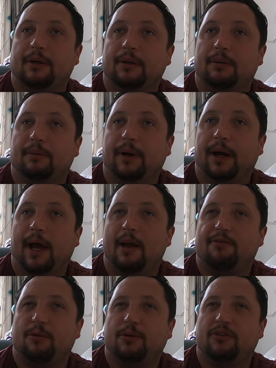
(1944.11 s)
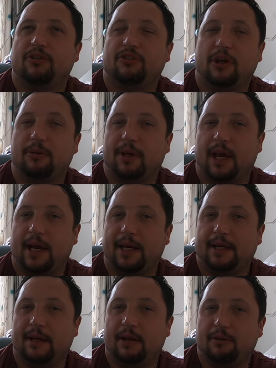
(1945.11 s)
where everyone does okay in
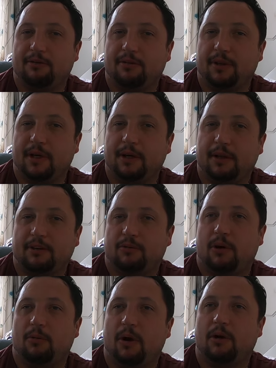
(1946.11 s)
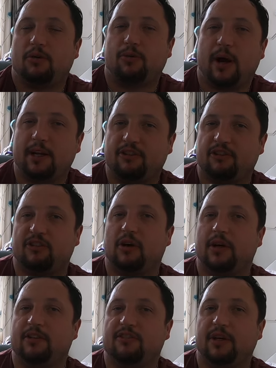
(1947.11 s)
life, you know. That's why I want to create a
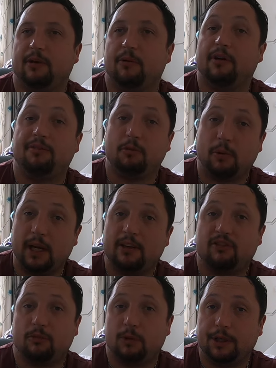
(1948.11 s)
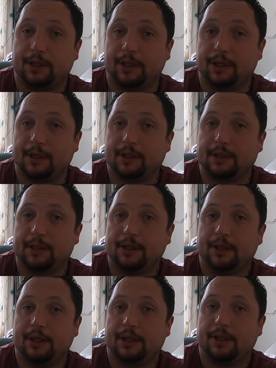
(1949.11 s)
society where if you're willing to work,
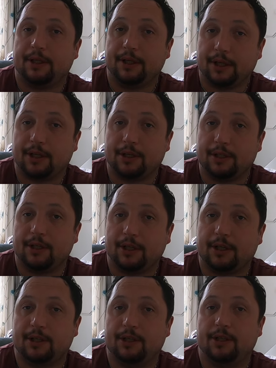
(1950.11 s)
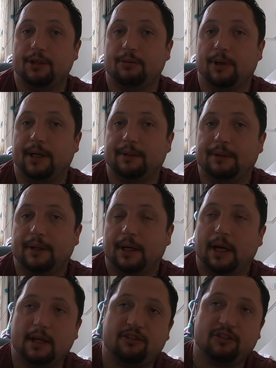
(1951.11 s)
you can you can do well.
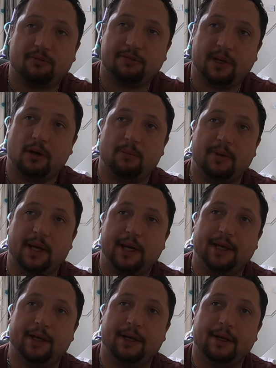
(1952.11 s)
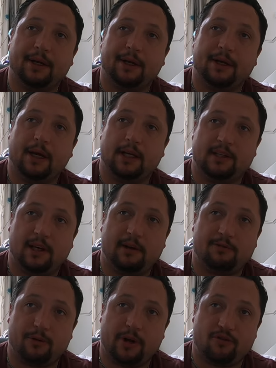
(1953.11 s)
And something like being a
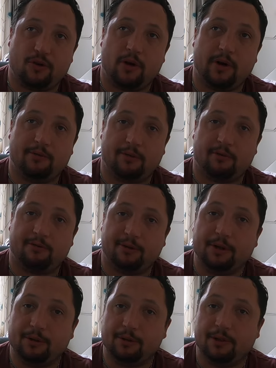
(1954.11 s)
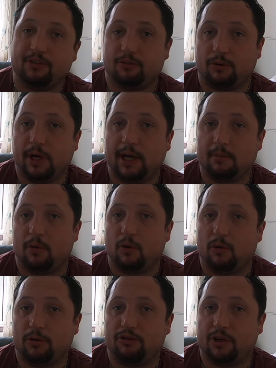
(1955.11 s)
delivery driver of food is a really
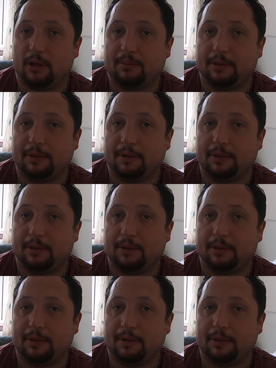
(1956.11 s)
important job